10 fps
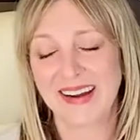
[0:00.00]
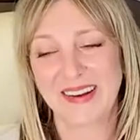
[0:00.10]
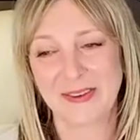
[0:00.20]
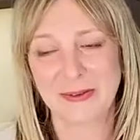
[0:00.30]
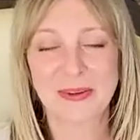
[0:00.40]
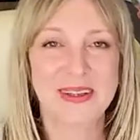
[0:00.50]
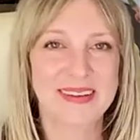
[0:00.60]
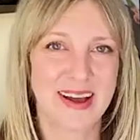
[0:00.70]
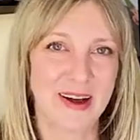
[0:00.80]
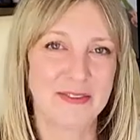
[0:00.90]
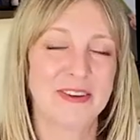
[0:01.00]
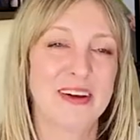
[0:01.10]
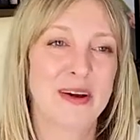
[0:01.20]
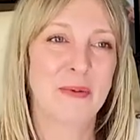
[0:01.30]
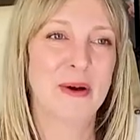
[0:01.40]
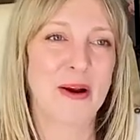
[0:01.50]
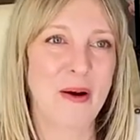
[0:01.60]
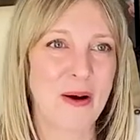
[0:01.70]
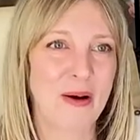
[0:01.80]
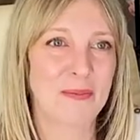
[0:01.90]
It is really tough when
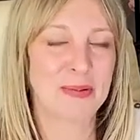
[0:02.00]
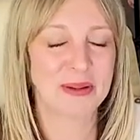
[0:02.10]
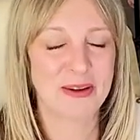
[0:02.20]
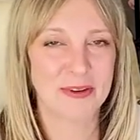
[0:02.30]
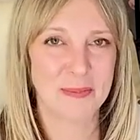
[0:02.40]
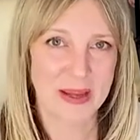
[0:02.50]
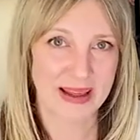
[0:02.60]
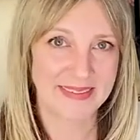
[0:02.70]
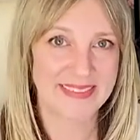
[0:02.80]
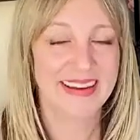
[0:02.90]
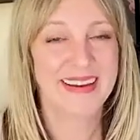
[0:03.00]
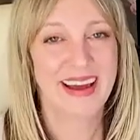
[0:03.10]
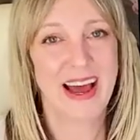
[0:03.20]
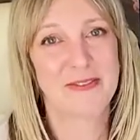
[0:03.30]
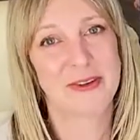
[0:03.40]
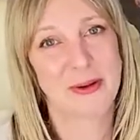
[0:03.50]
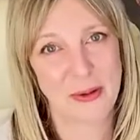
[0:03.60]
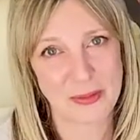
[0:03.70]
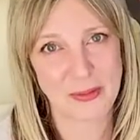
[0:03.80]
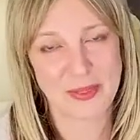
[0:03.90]
our beloved pets have to
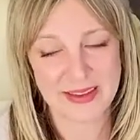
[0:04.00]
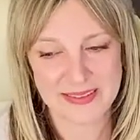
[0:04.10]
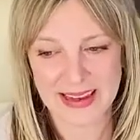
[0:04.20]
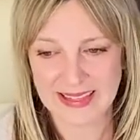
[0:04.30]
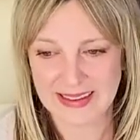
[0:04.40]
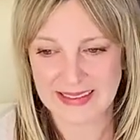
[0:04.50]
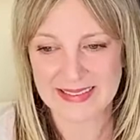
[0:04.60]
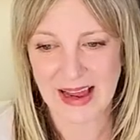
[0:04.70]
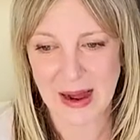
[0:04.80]
go through things like this.